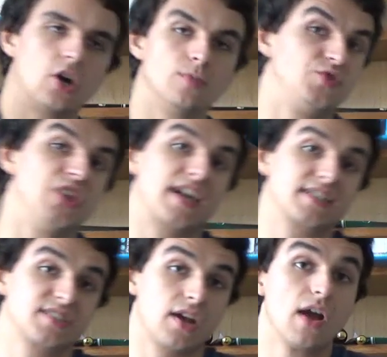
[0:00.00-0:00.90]

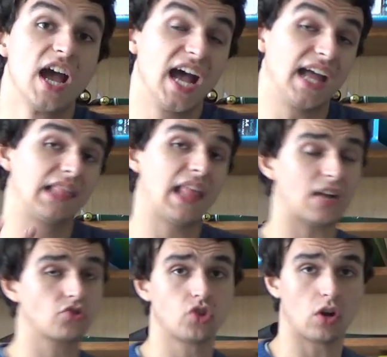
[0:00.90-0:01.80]
objects, so
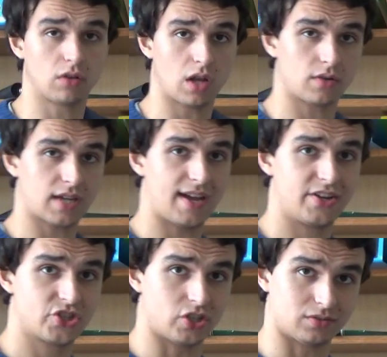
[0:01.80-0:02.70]

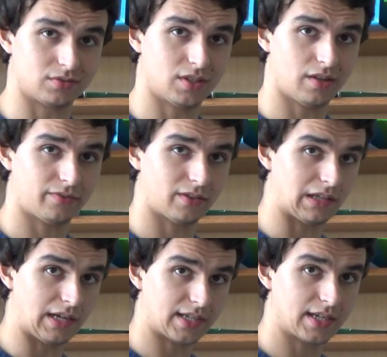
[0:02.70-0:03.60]
electrolocation, if you
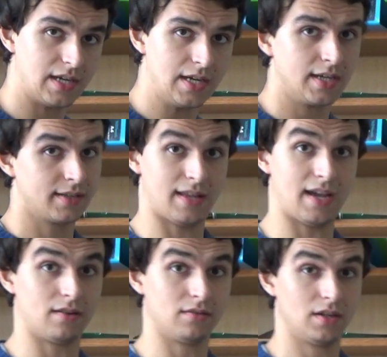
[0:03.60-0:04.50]
like.
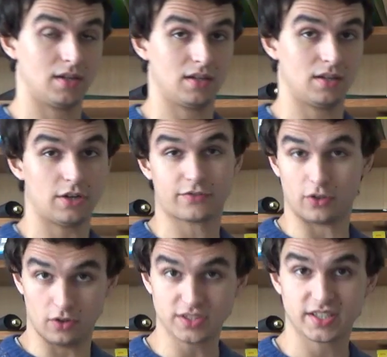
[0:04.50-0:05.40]
Now, of
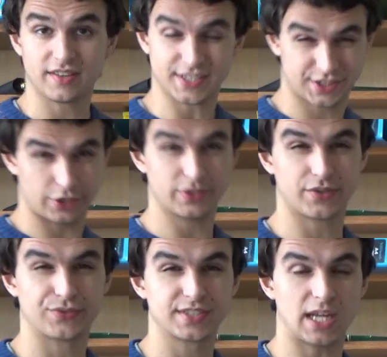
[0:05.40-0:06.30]
course, there's two
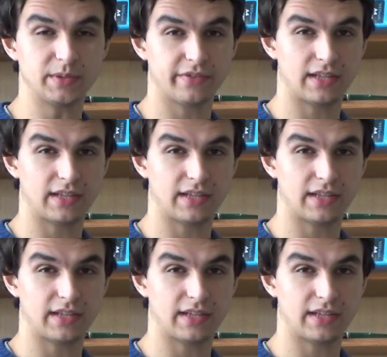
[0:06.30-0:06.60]
different types of